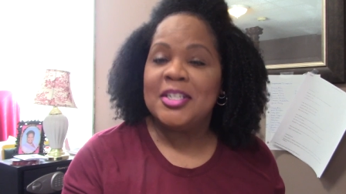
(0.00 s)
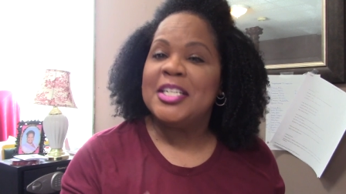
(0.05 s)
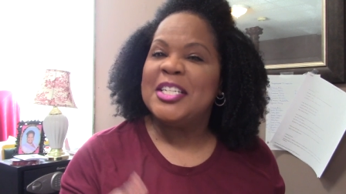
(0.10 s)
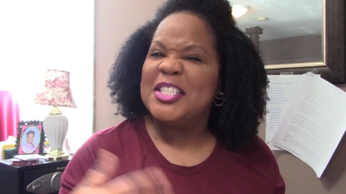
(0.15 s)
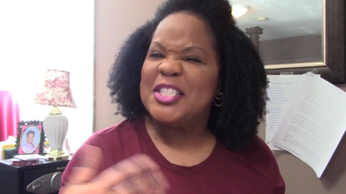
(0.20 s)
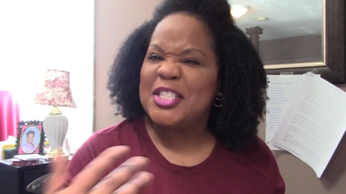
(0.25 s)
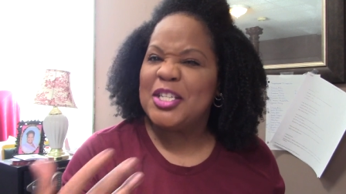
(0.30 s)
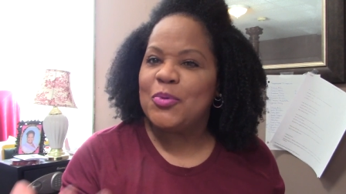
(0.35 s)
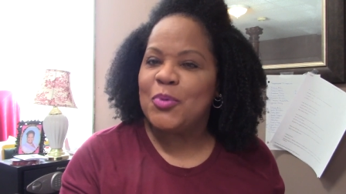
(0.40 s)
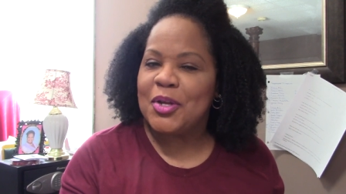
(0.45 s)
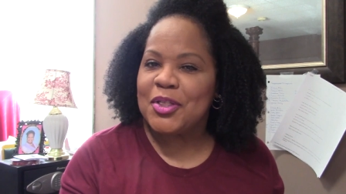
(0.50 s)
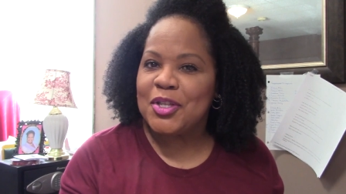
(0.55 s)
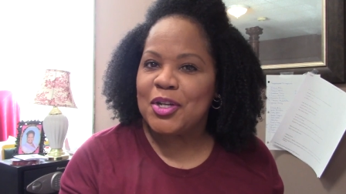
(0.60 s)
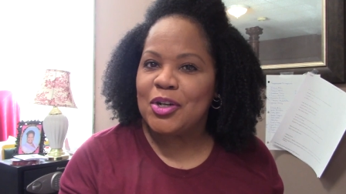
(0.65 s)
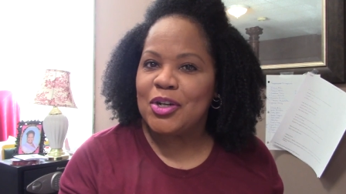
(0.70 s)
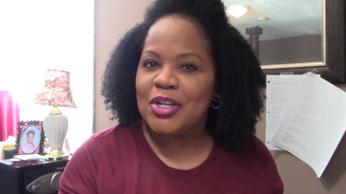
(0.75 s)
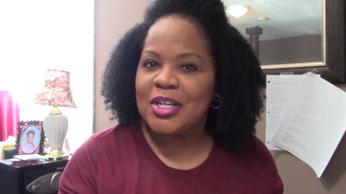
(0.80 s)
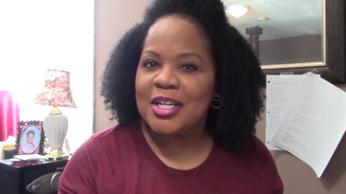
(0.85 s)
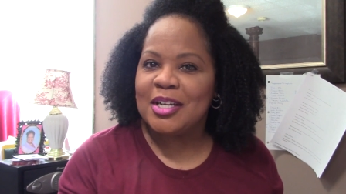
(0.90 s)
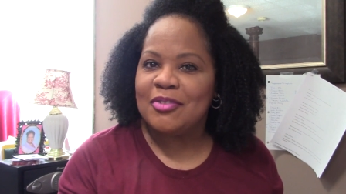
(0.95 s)
See what they're
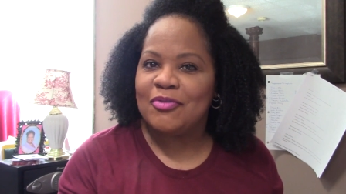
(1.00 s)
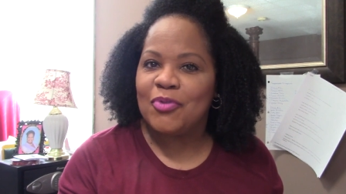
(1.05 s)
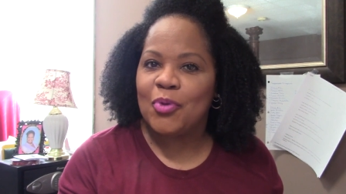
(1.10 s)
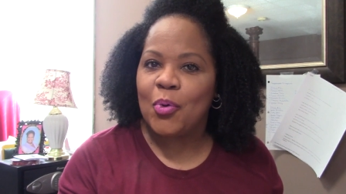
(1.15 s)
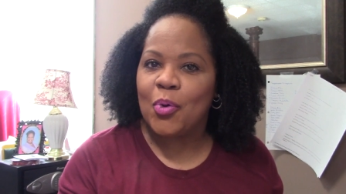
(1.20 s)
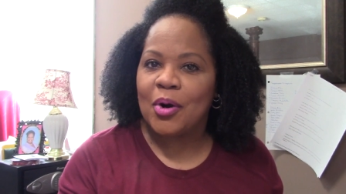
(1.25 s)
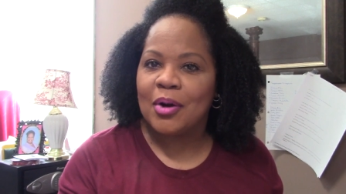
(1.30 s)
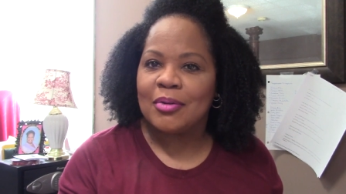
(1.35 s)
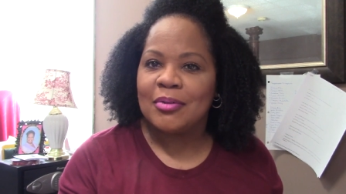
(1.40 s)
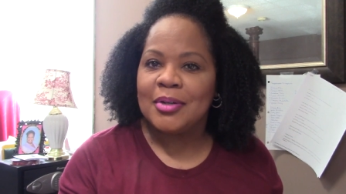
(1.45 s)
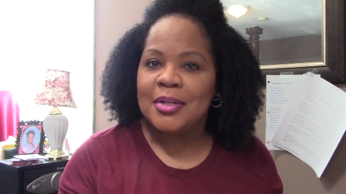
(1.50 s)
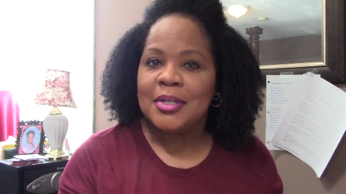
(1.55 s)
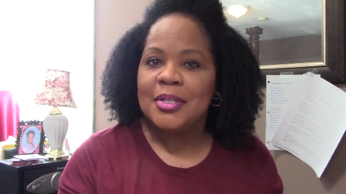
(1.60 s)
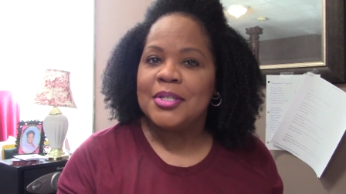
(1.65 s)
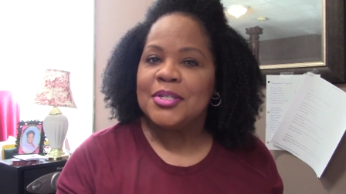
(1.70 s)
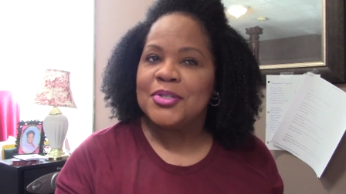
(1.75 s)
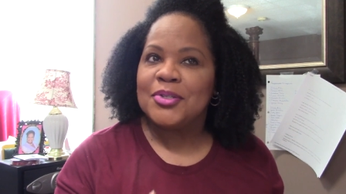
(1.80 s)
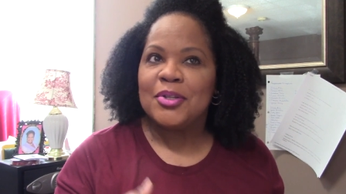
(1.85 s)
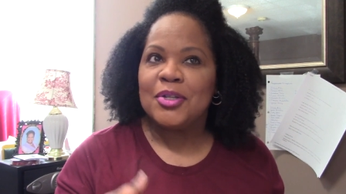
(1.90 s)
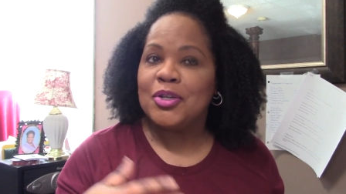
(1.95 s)
looking for
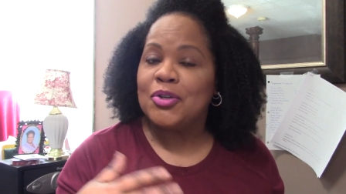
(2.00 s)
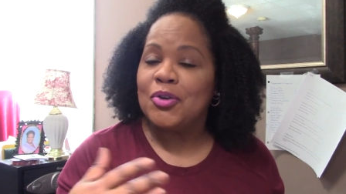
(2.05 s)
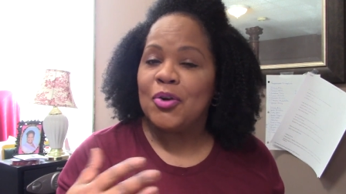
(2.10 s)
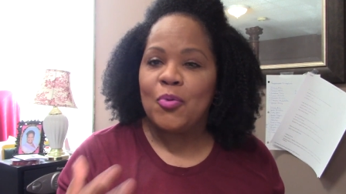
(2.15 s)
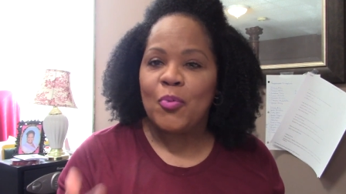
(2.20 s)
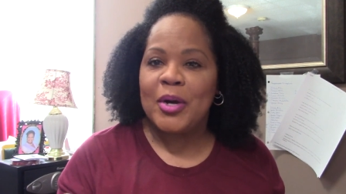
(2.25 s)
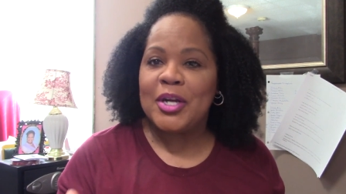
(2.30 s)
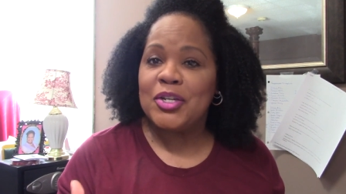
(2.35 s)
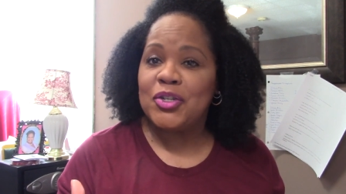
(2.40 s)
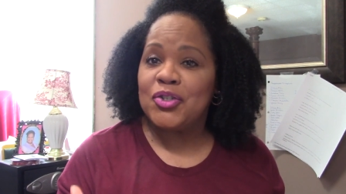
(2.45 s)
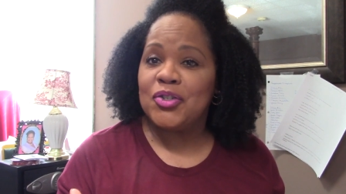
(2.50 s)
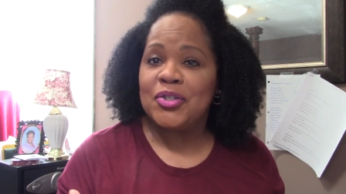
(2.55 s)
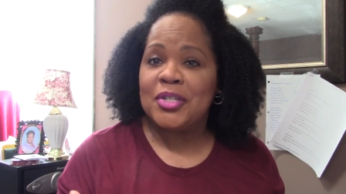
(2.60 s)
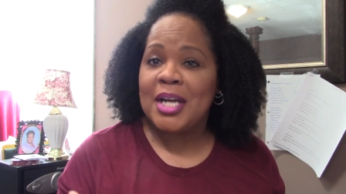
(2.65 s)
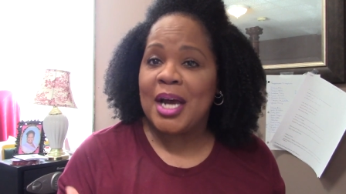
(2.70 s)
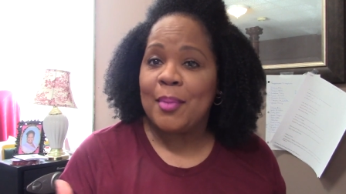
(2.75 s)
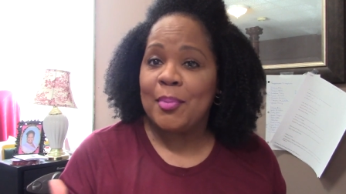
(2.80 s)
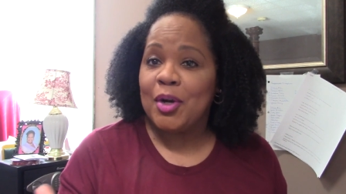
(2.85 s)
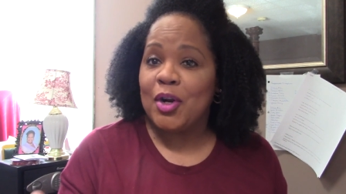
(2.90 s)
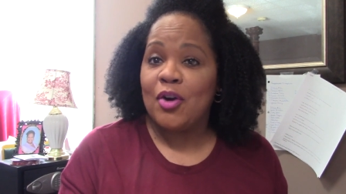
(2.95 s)
so that you don't waste your
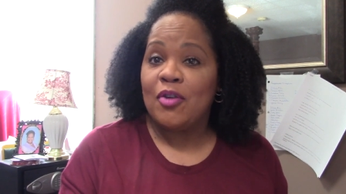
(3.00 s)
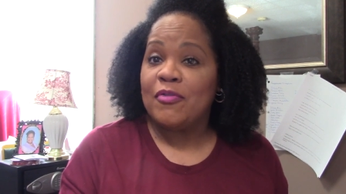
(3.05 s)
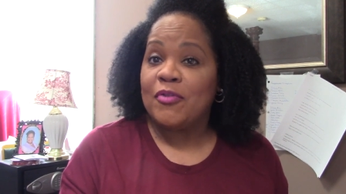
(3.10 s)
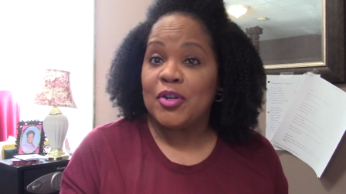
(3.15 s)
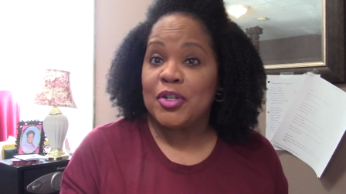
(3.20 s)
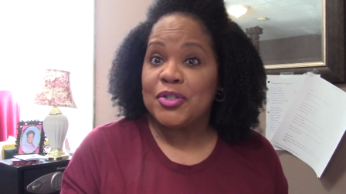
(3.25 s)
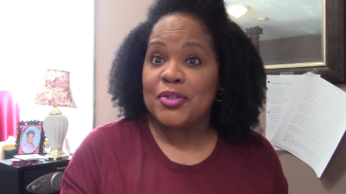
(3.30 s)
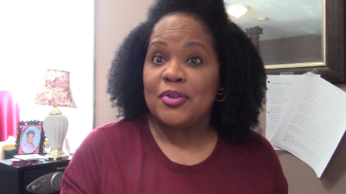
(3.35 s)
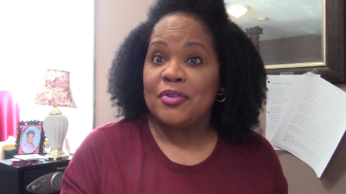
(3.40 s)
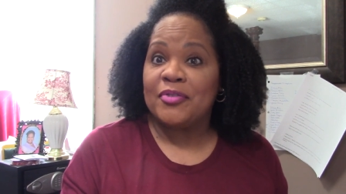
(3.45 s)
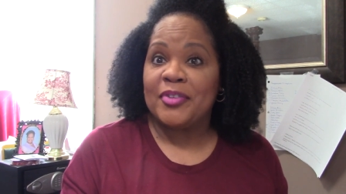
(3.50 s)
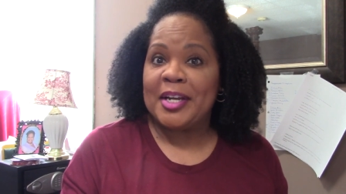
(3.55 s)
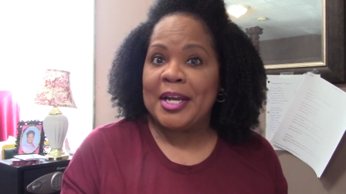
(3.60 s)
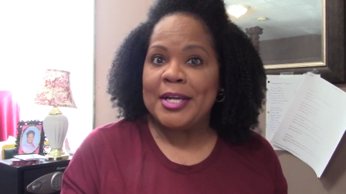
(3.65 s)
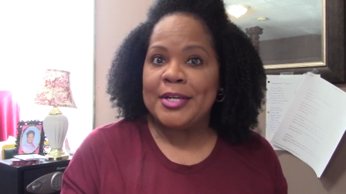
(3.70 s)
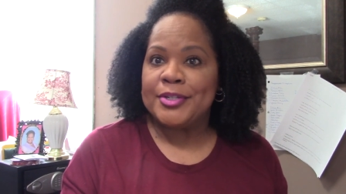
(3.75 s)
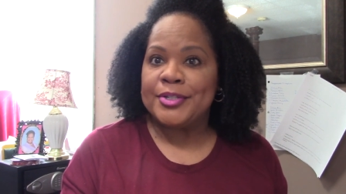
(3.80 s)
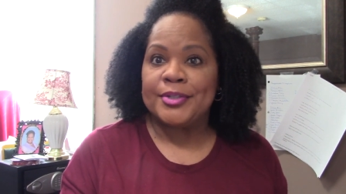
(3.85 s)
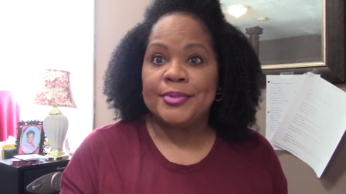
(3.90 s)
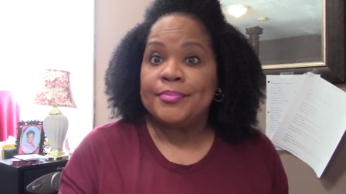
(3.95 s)
time and go for a
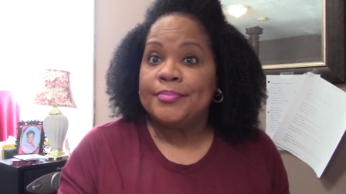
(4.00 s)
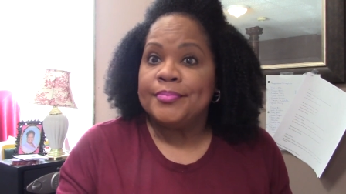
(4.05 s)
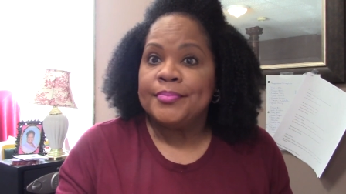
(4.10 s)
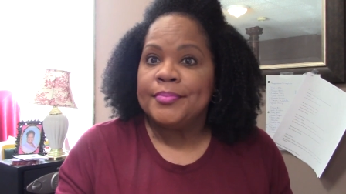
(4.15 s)
certification